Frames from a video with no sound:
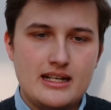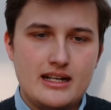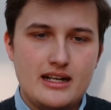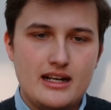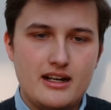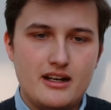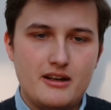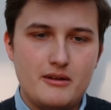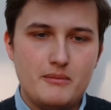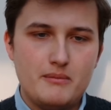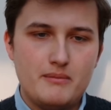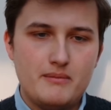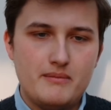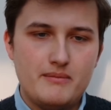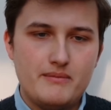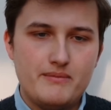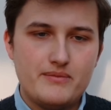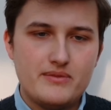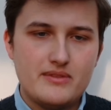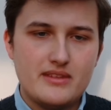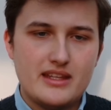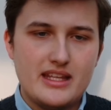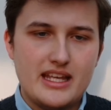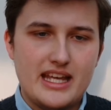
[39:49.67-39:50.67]
Um,
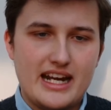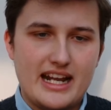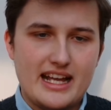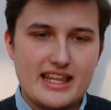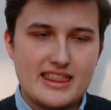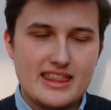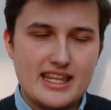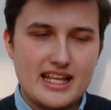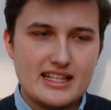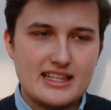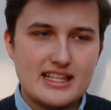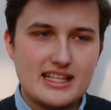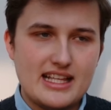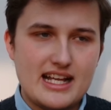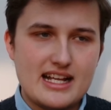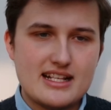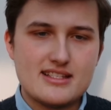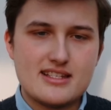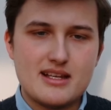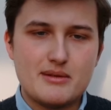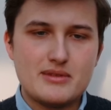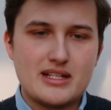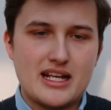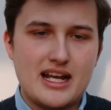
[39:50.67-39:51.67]
and I think that that
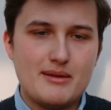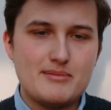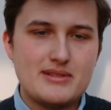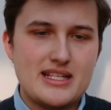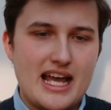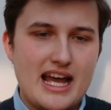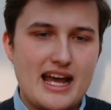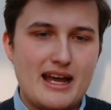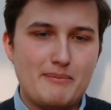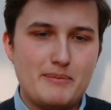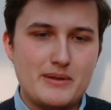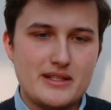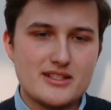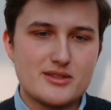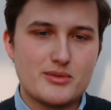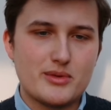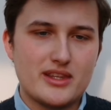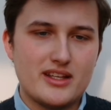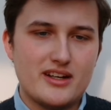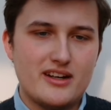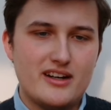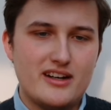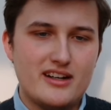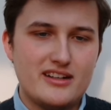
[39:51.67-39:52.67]
sometimes happens
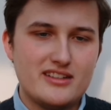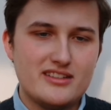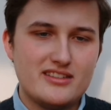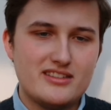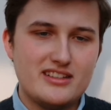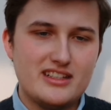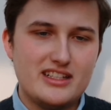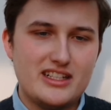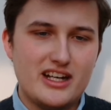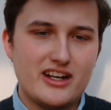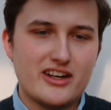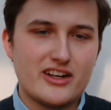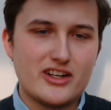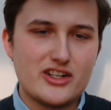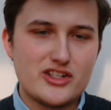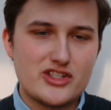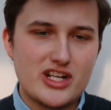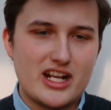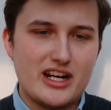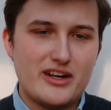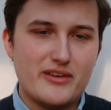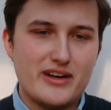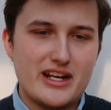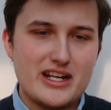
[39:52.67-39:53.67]
with our younger
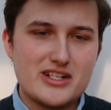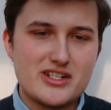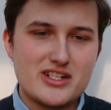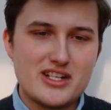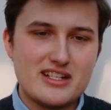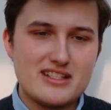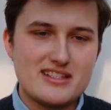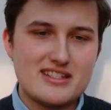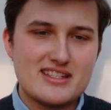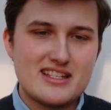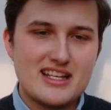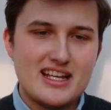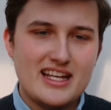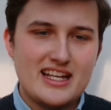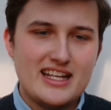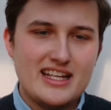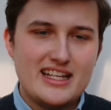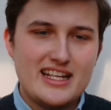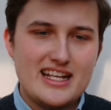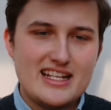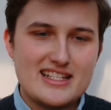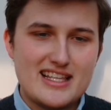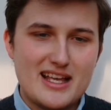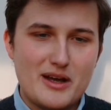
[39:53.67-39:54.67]
generations
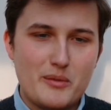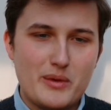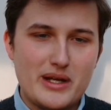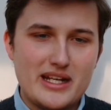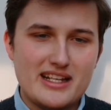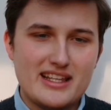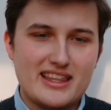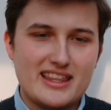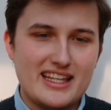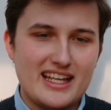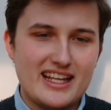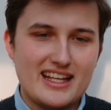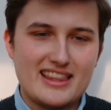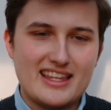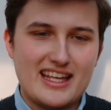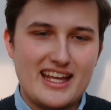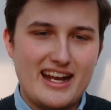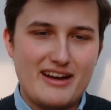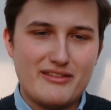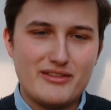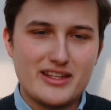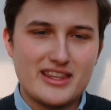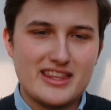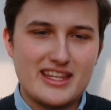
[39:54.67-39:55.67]
is that we think that
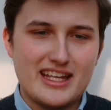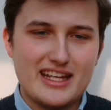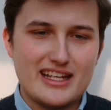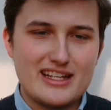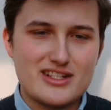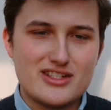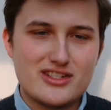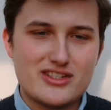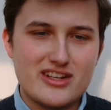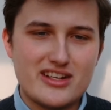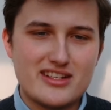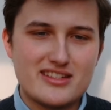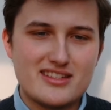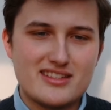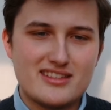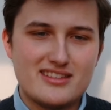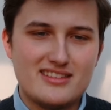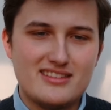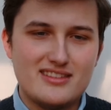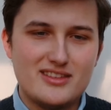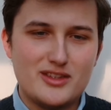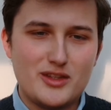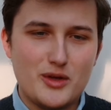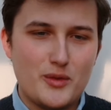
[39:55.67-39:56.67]
everything is just
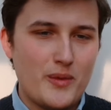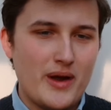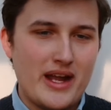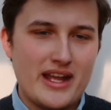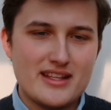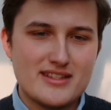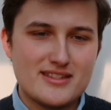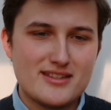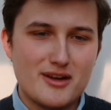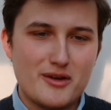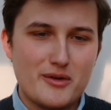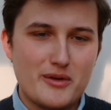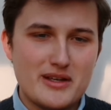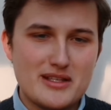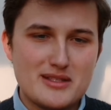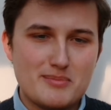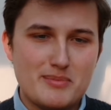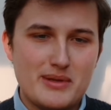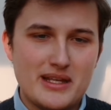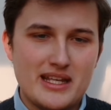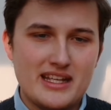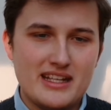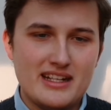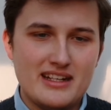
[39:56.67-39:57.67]
the way it's always
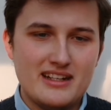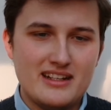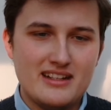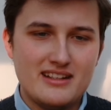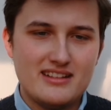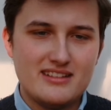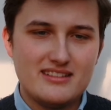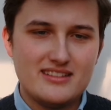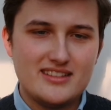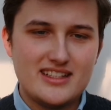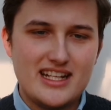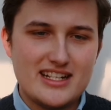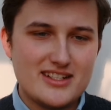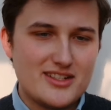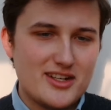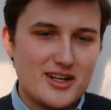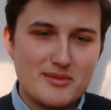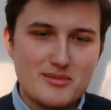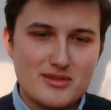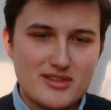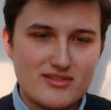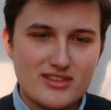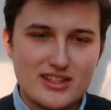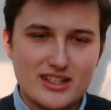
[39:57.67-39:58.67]
been in
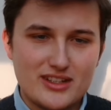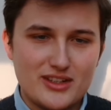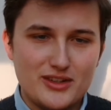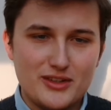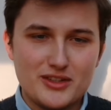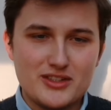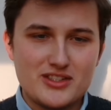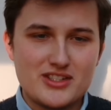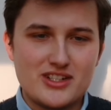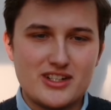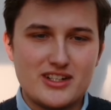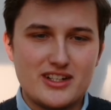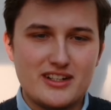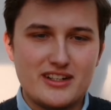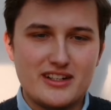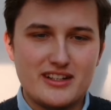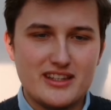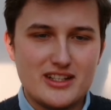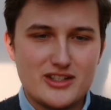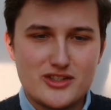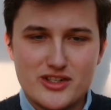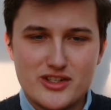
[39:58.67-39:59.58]
terms of the culture and the